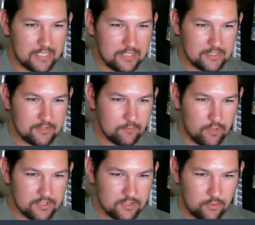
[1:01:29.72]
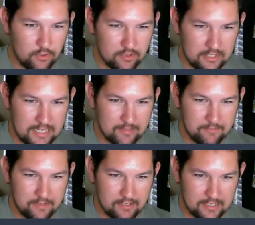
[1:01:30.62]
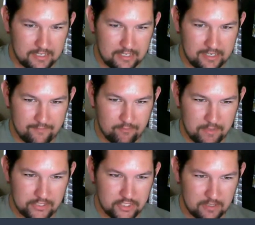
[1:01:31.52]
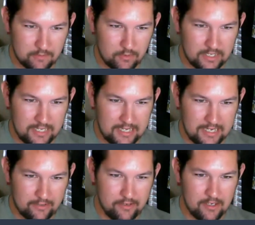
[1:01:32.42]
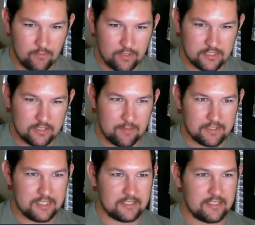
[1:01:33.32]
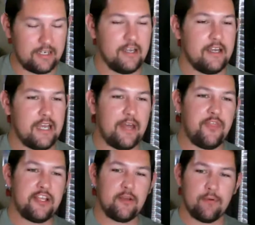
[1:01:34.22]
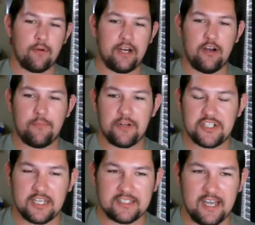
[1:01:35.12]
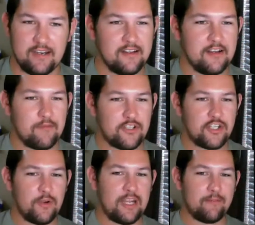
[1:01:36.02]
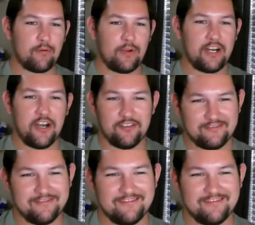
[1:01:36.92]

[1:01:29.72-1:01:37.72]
This was cool. I'm glad to get a lot of information. I'm going to head out, read some comics. Thanks again. Yeah, thank you, Burrito. I appreciate that. Why don't you go eat a burrito?